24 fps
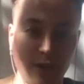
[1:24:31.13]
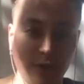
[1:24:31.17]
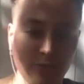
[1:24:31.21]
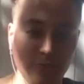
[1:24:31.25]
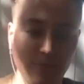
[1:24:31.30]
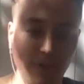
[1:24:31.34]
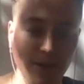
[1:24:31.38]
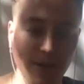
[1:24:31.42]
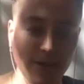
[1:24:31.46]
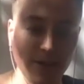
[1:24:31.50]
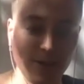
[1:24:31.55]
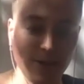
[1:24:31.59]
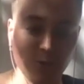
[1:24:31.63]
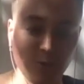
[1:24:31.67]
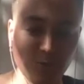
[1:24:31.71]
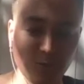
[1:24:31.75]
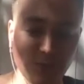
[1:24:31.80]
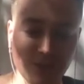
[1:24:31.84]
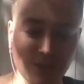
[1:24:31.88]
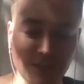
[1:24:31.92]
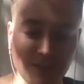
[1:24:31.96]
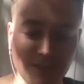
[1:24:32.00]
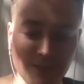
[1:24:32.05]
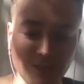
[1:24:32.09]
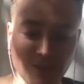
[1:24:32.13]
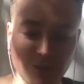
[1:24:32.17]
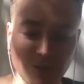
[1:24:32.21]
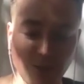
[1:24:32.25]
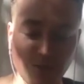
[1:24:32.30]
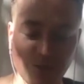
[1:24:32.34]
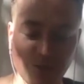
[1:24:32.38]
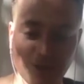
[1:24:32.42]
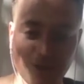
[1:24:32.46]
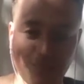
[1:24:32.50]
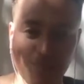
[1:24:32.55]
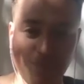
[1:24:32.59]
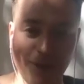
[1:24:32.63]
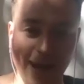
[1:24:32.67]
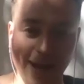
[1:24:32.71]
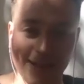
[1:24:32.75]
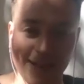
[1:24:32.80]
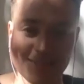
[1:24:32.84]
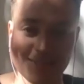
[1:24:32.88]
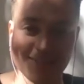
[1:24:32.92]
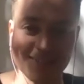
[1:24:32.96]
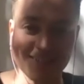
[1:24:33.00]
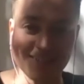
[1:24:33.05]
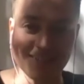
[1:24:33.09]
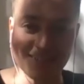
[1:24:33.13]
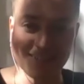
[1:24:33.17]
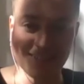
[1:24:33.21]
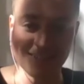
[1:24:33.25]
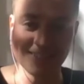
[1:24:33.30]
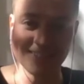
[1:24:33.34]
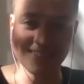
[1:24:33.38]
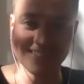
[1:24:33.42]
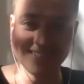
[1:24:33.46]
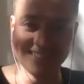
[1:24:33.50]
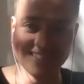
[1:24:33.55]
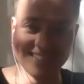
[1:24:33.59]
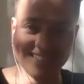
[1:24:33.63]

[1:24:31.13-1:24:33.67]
of my human ego's capacity to